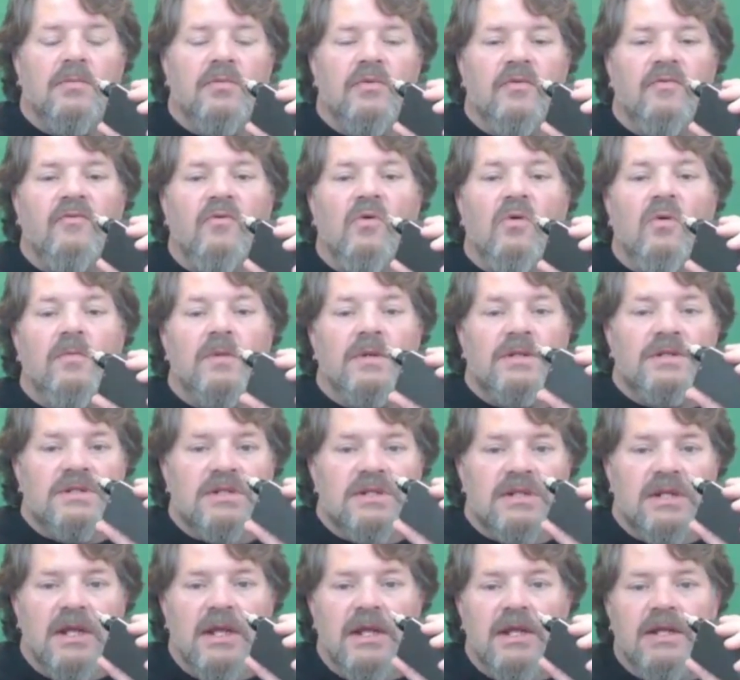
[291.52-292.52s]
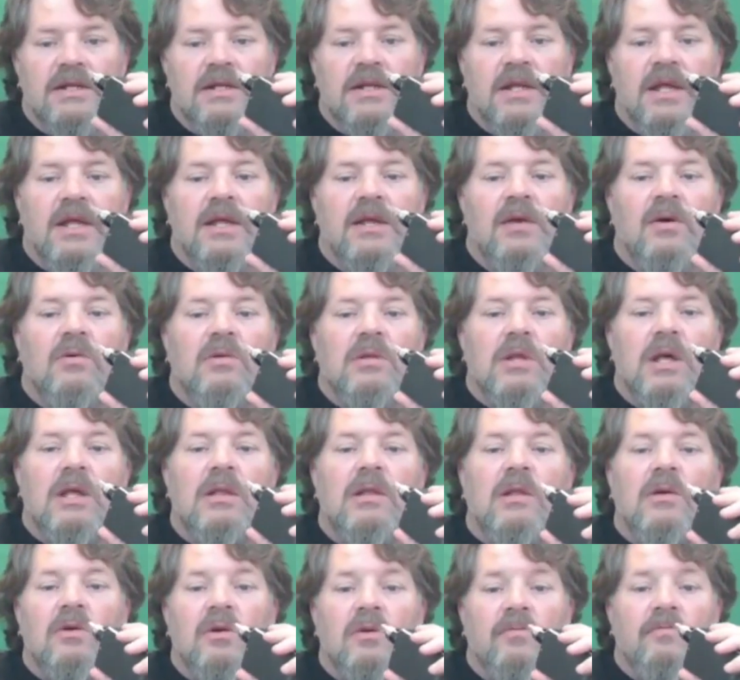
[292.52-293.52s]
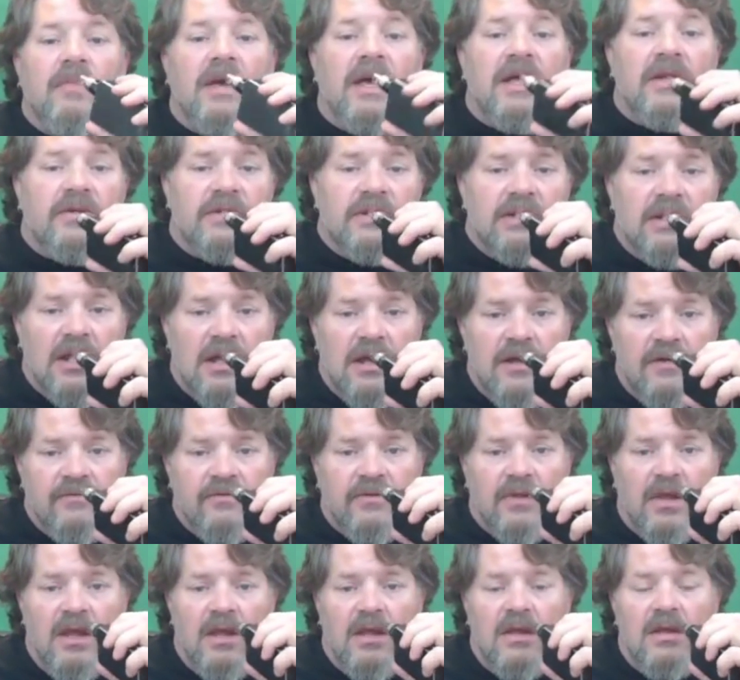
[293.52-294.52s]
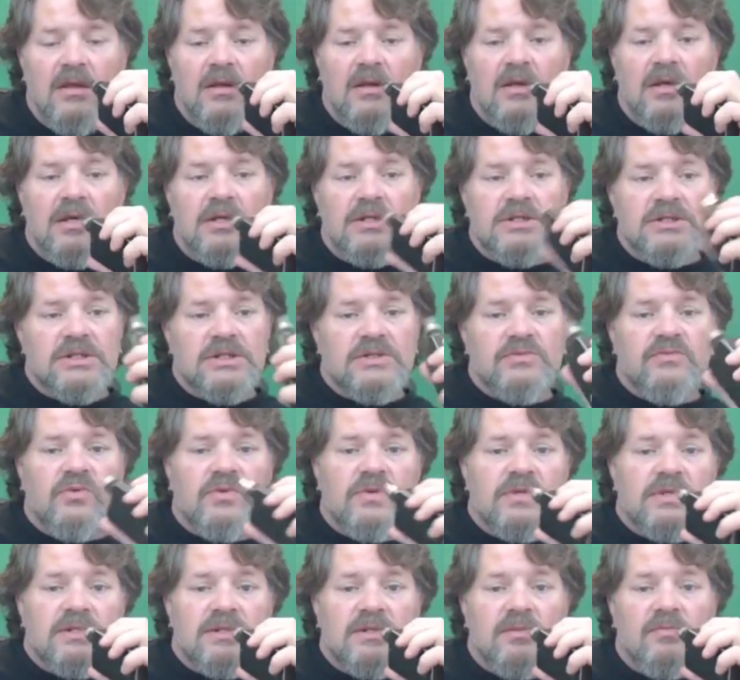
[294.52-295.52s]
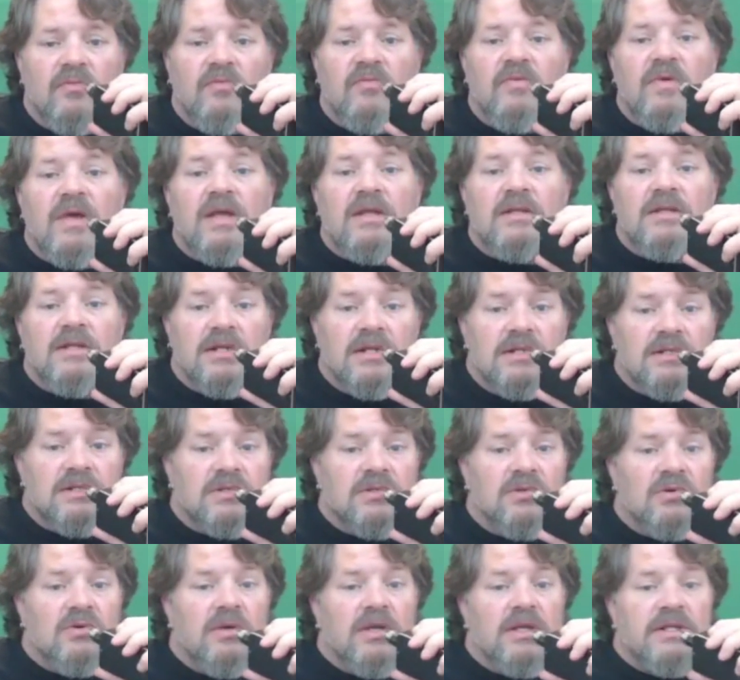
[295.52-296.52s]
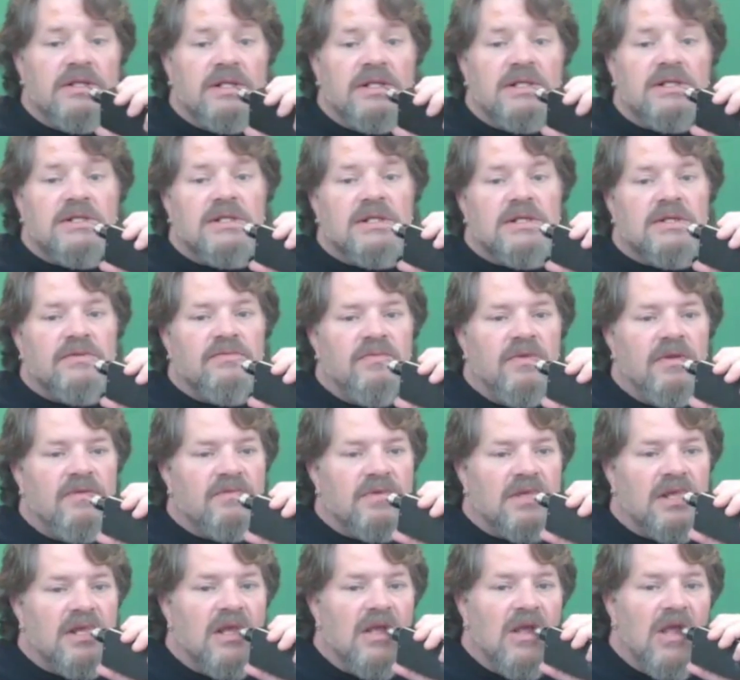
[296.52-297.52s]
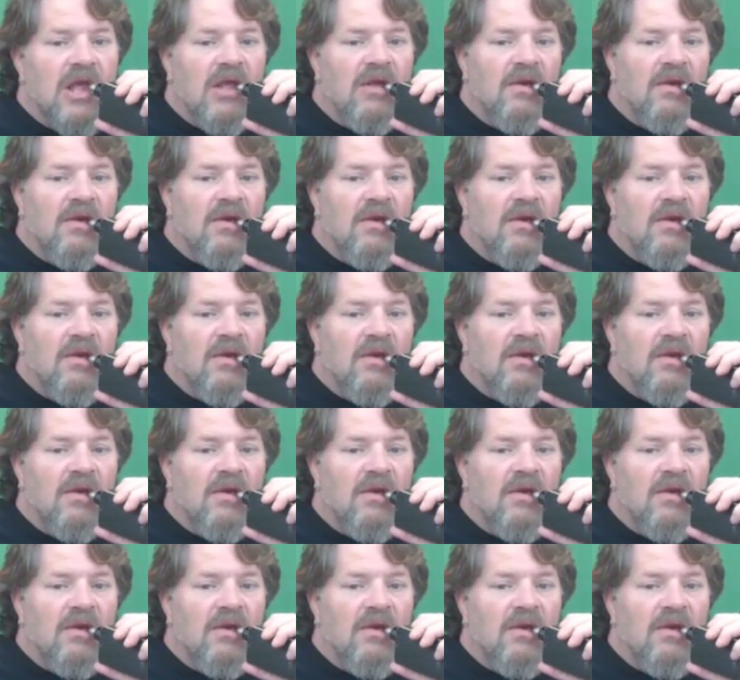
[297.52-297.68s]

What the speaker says: performance and a whole lot longer battery life, just for the simple fact that it's dual 18650.